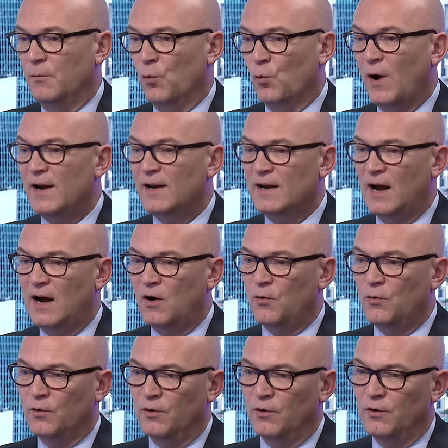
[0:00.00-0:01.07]
Right
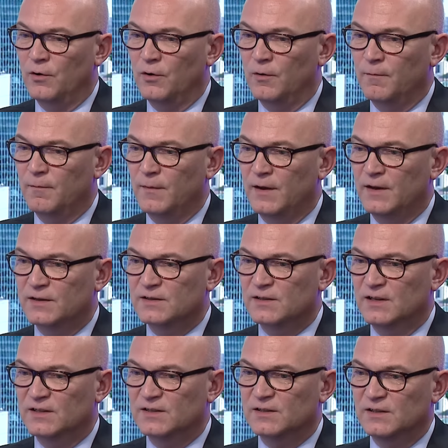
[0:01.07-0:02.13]
now,
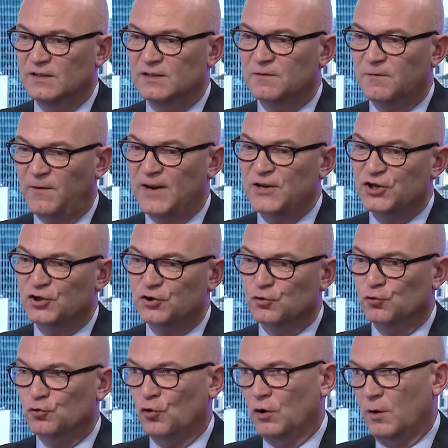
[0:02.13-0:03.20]
it's fashion
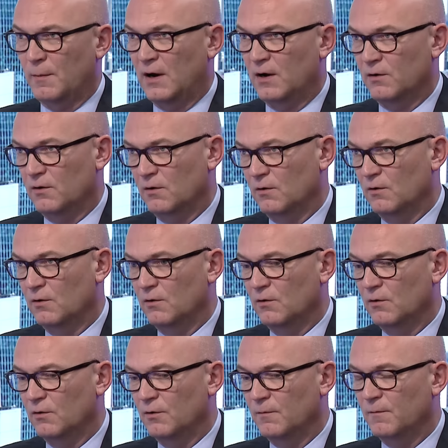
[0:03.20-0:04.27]
to talk about
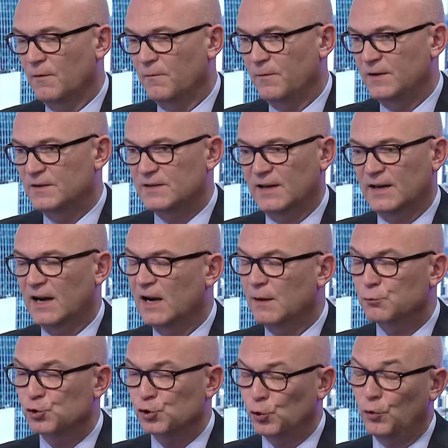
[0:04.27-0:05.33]
fintech, and
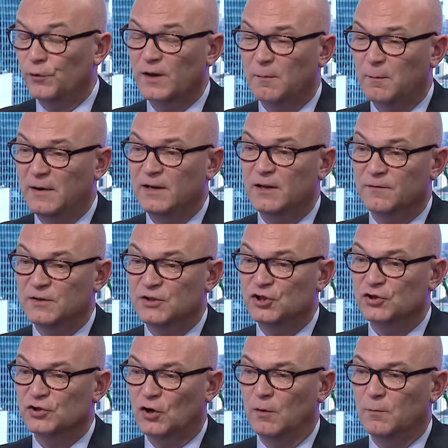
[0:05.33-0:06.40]
I'm sure that many of
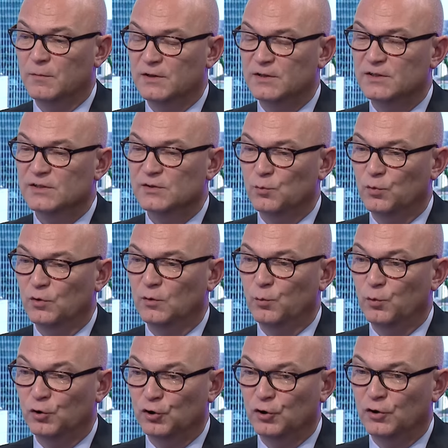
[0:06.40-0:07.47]
these companies
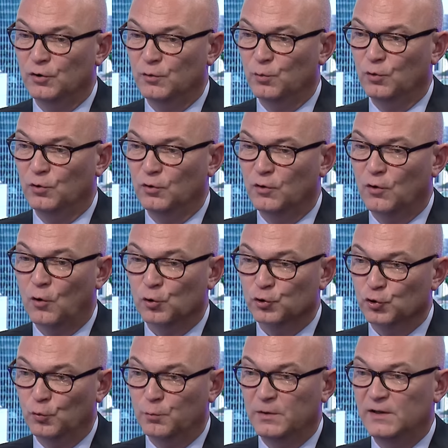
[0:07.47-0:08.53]
will
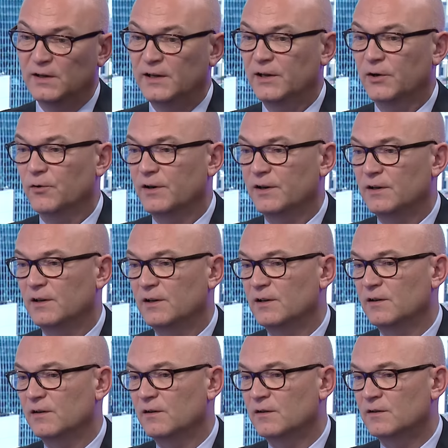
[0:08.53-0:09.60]
also be here
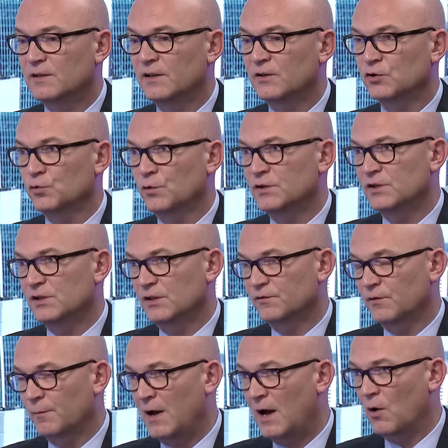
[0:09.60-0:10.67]
in 10 or 20 years
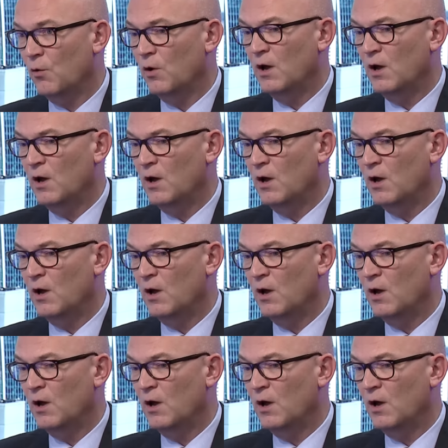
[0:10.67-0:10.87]
from now,